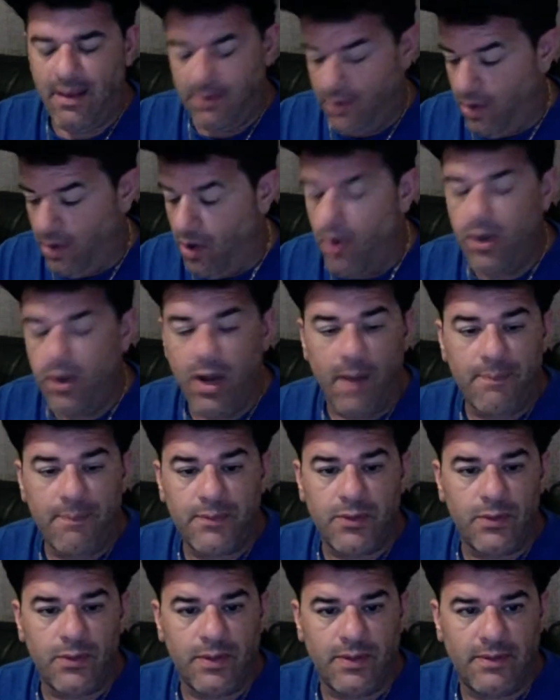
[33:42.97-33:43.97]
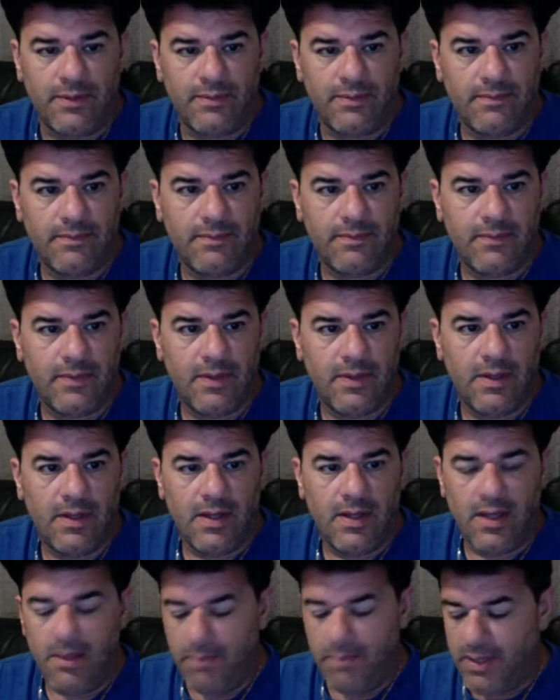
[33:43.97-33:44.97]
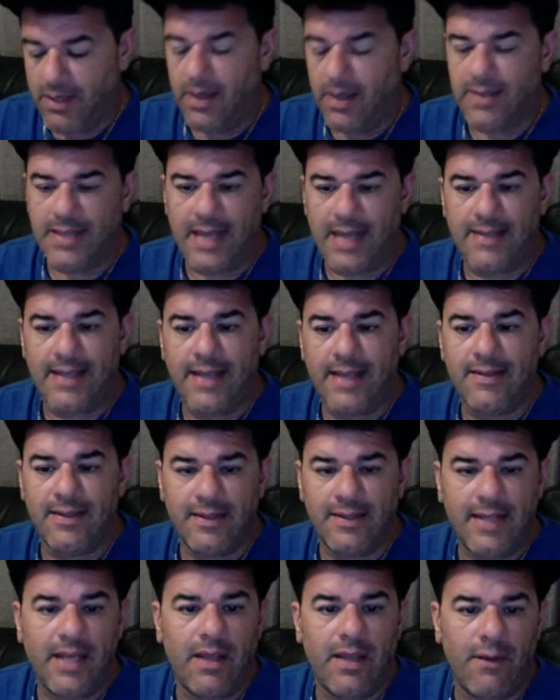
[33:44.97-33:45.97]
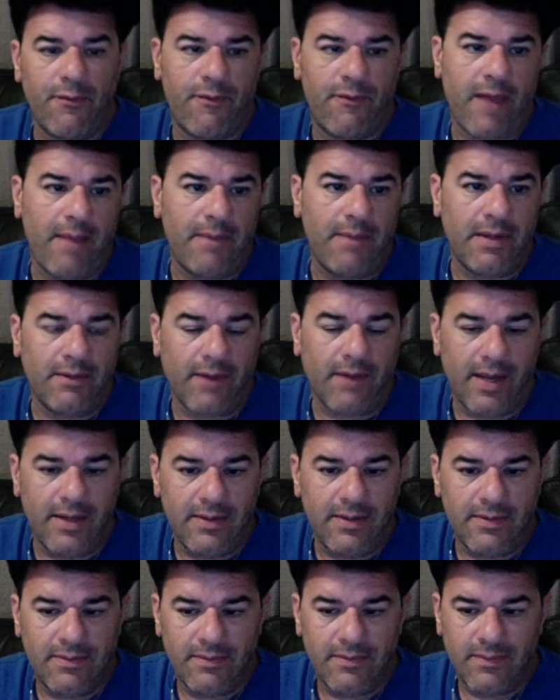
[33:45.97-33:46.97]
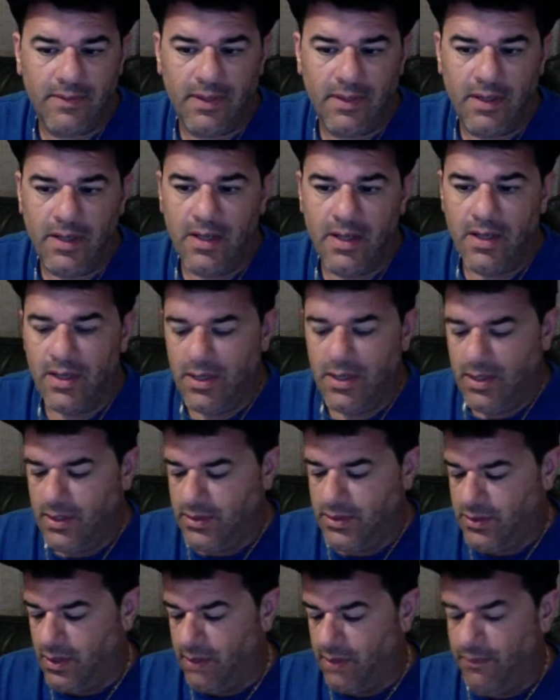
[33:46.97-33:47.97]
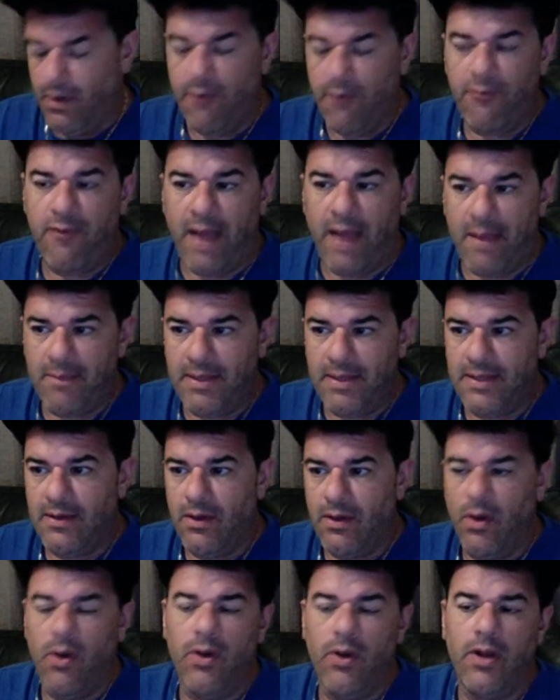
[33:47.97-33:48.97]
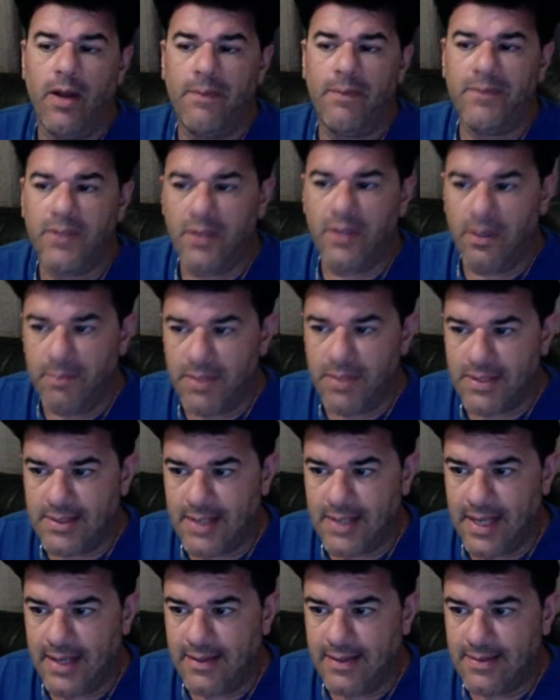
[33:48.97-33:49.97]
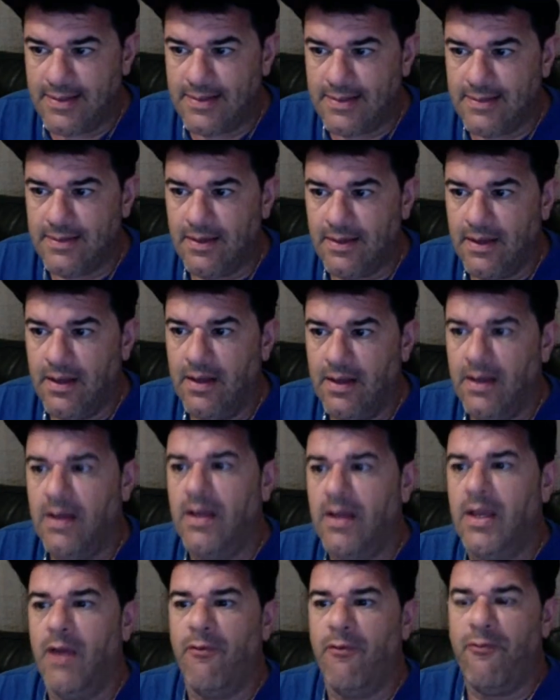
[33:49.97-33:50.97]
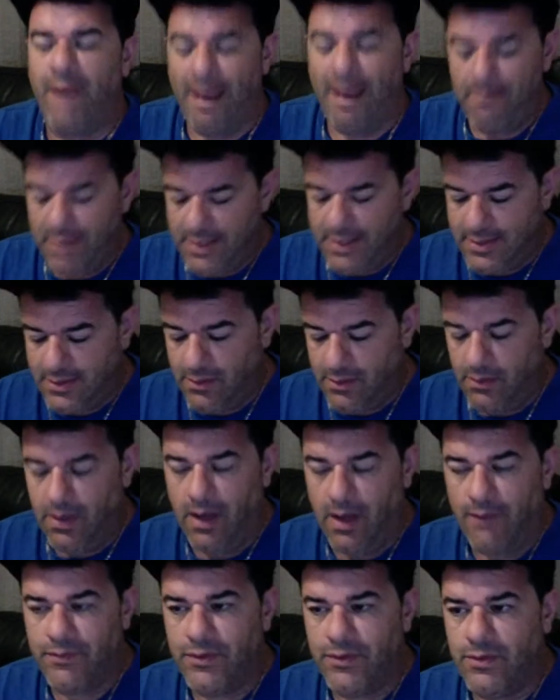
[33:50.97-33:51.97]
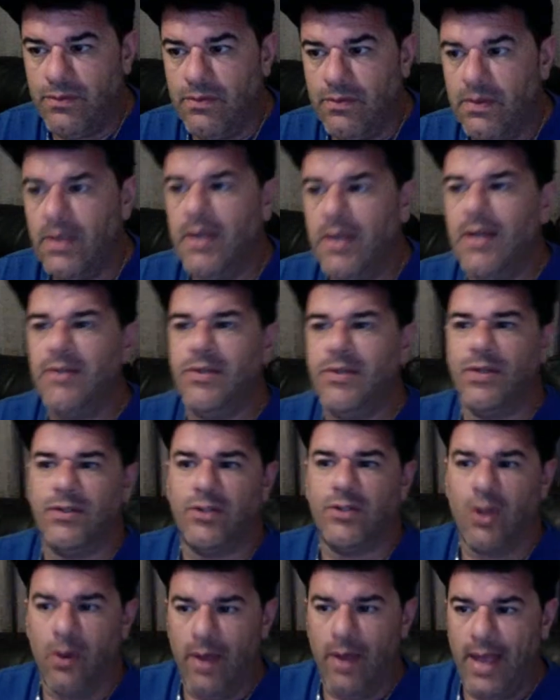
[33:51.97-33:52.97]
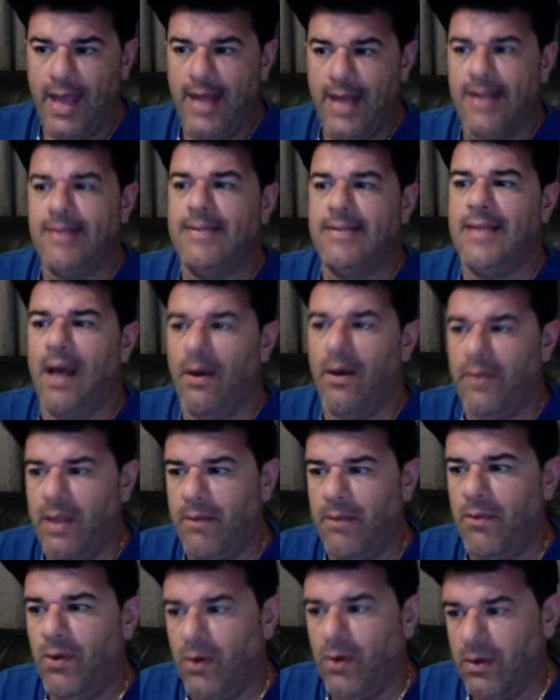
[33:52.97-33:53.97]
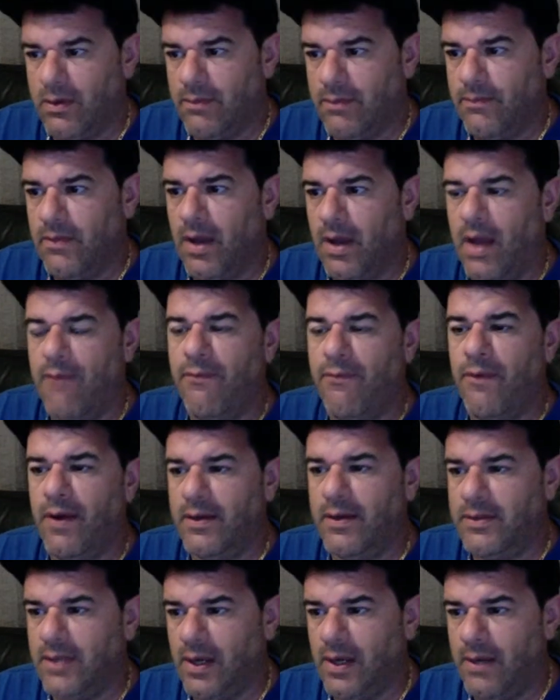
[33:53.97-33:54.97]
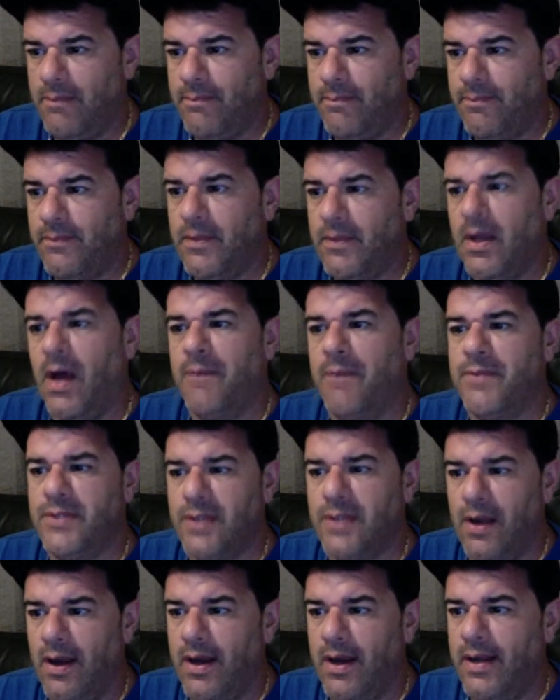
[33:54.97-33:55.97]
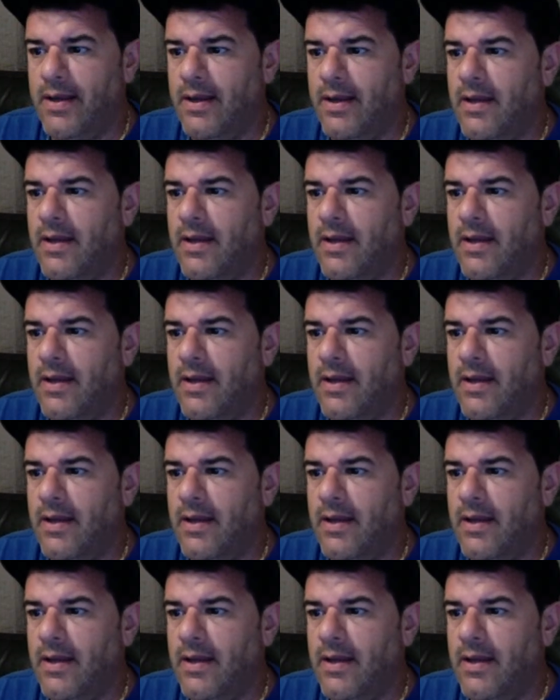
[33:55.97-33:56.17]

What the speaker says: own up to it. Because at the end of the day, you're family, right? So if you're family, own up to your mistakes. Your family still loves you. Just go ahead and tell them, look, I fucked up. I'm sorry.